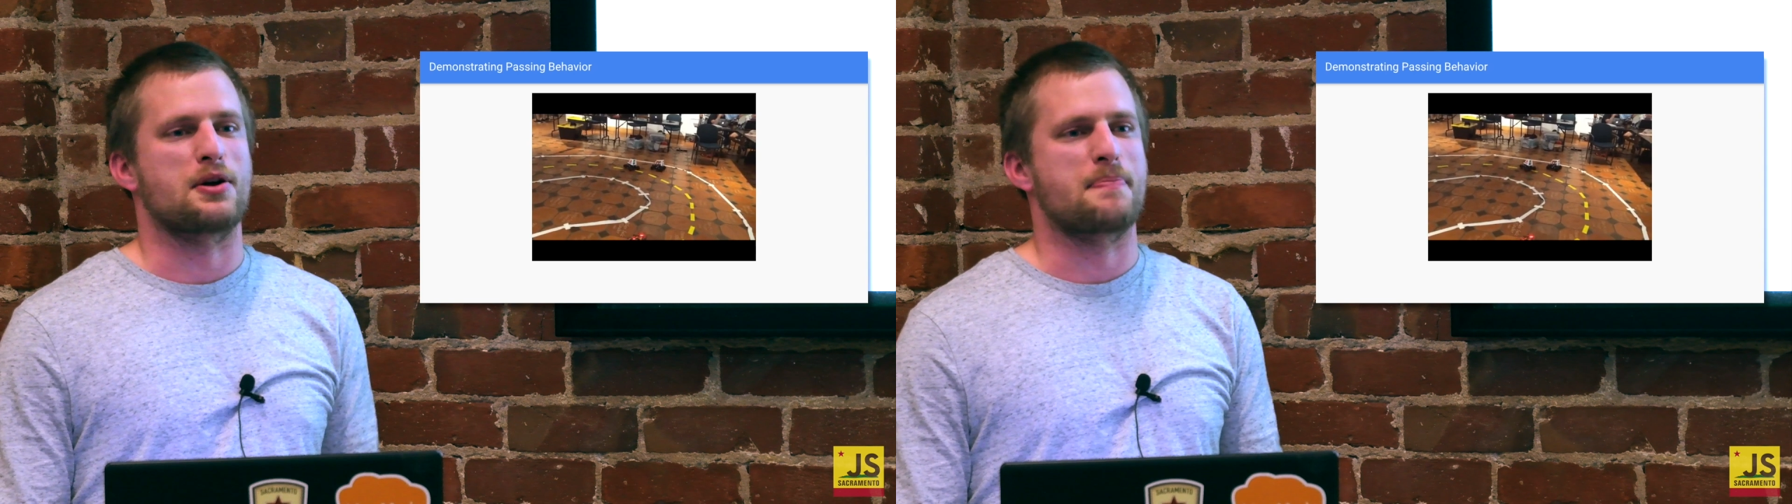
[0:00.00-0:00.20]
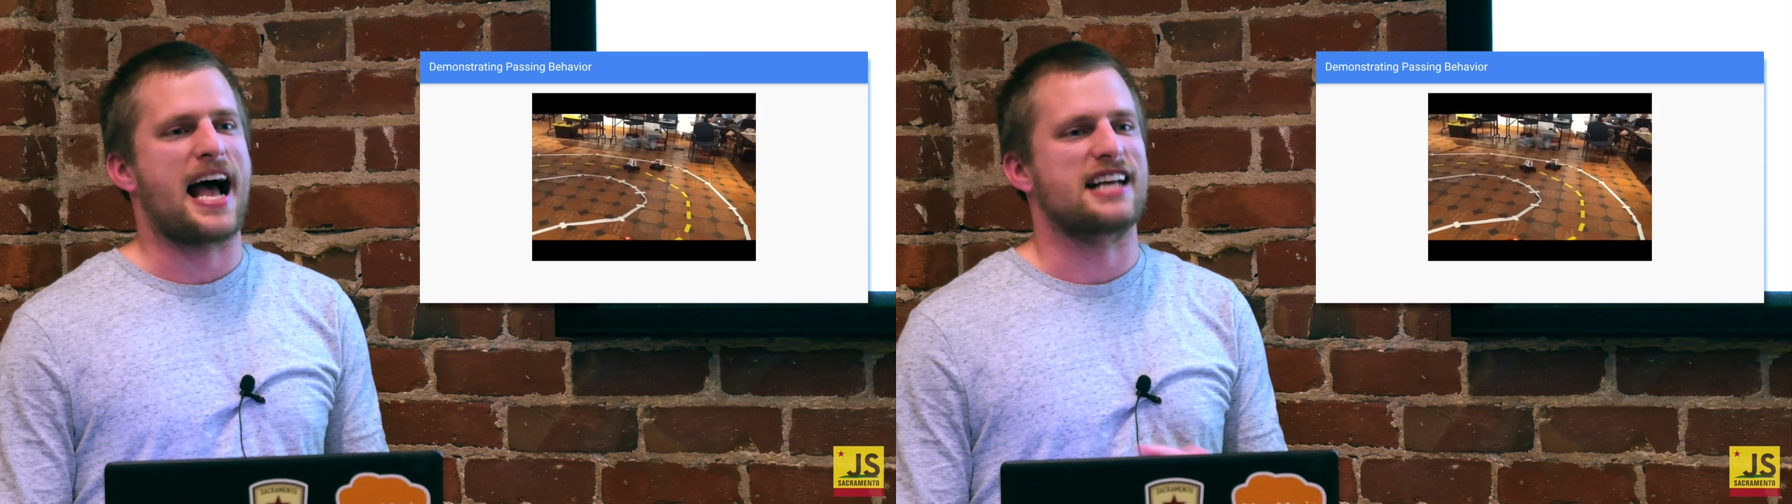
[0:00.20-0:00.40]

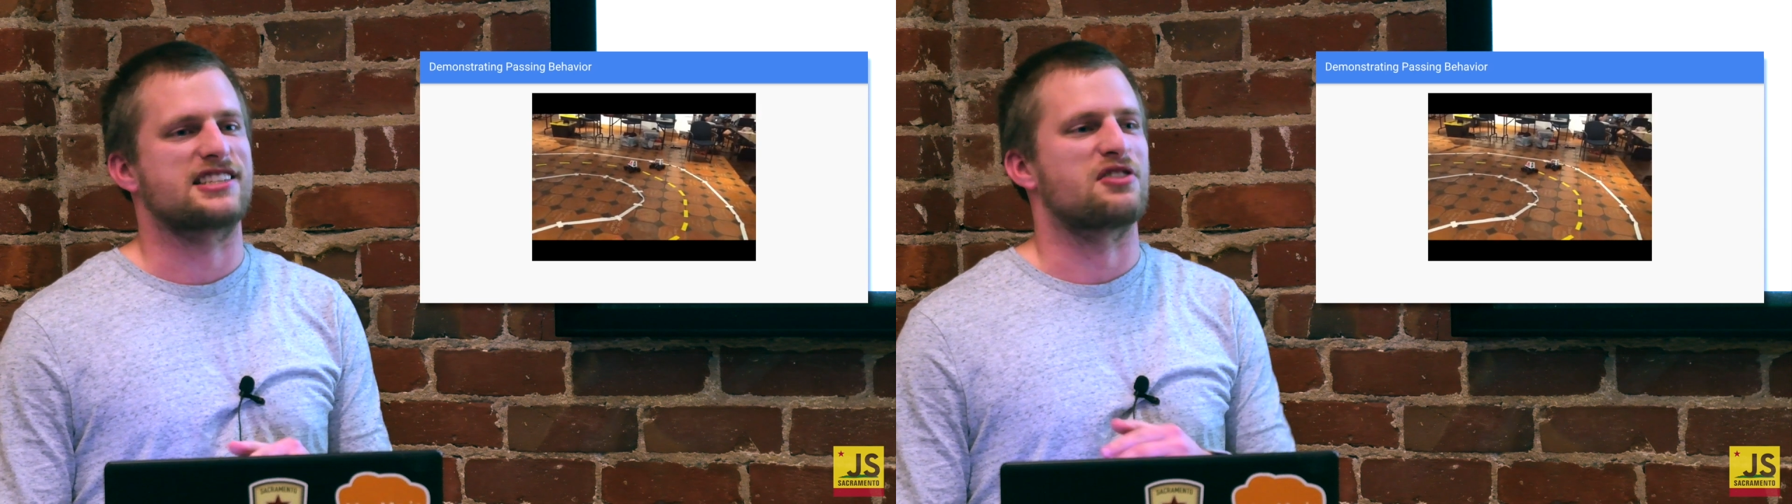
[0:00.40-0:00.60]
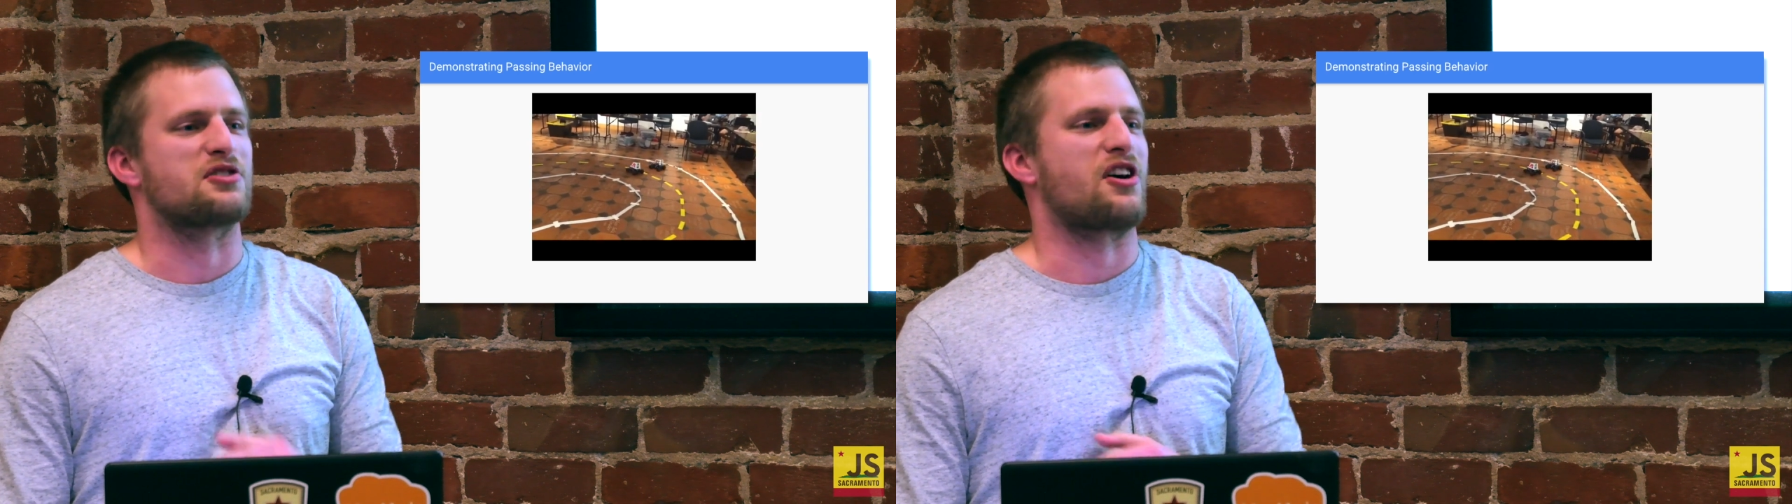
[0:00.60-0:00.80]
to
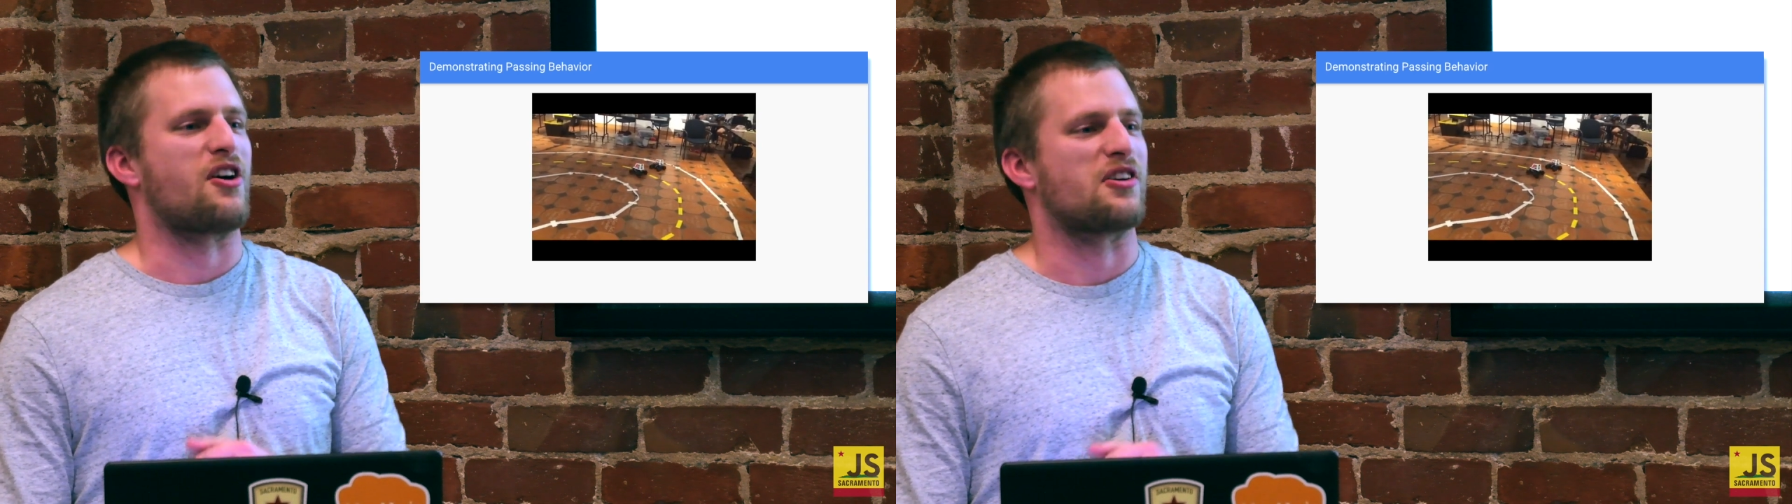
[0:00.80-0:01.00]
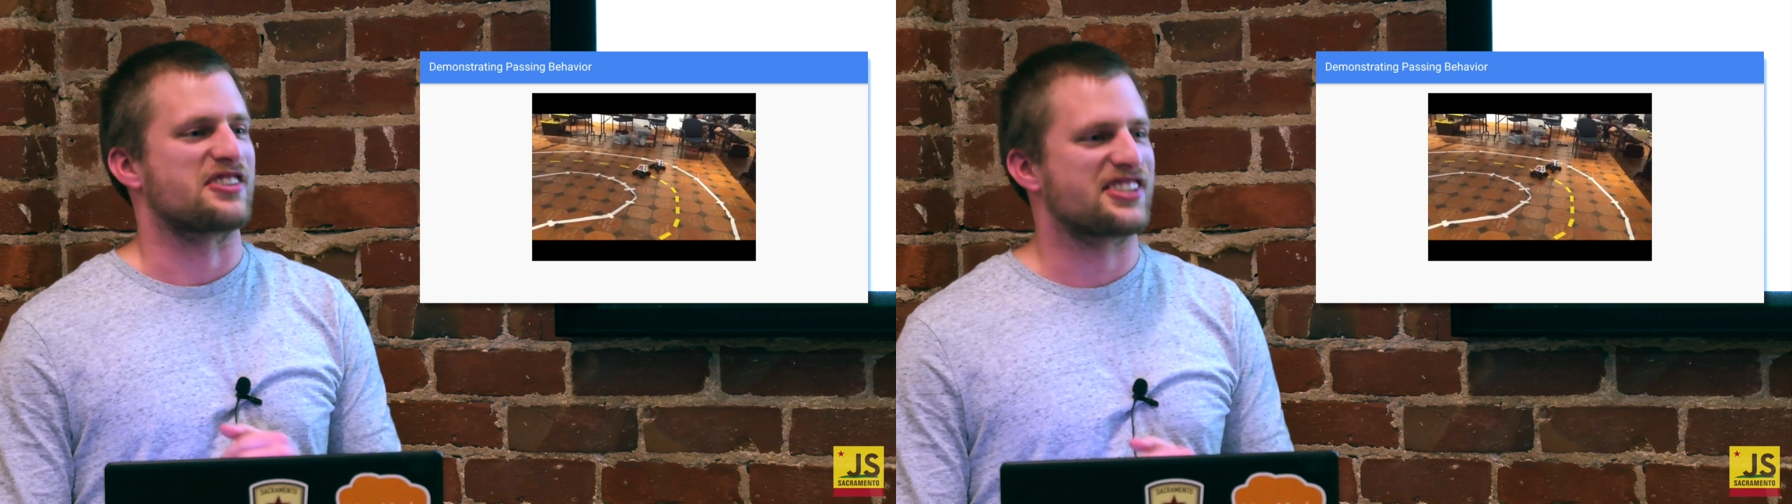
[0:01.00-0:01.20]
pass other
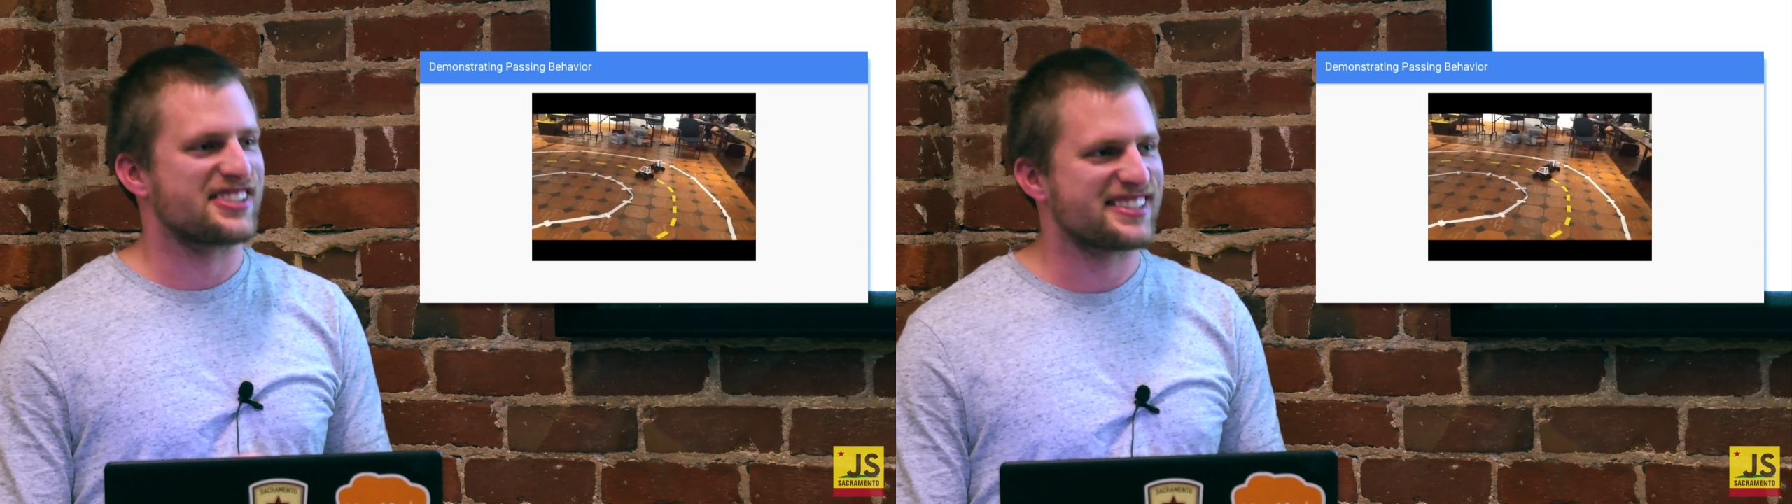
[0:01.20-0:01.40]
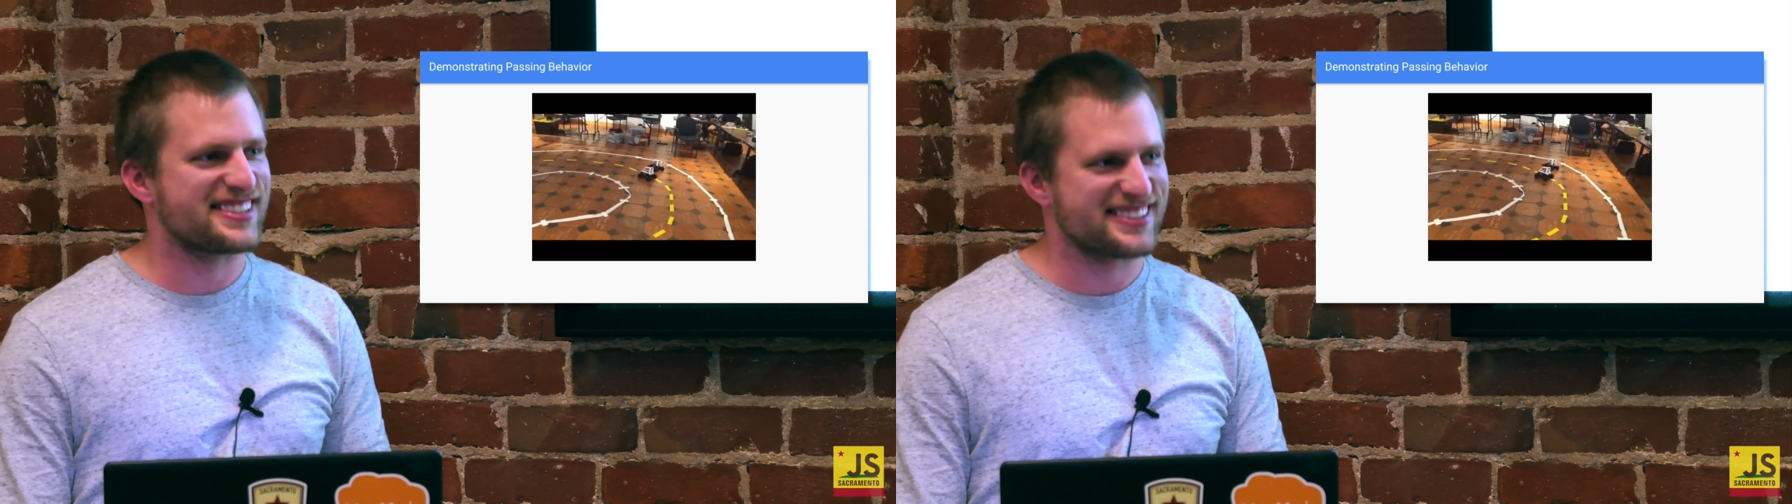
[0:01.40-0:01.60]
cars.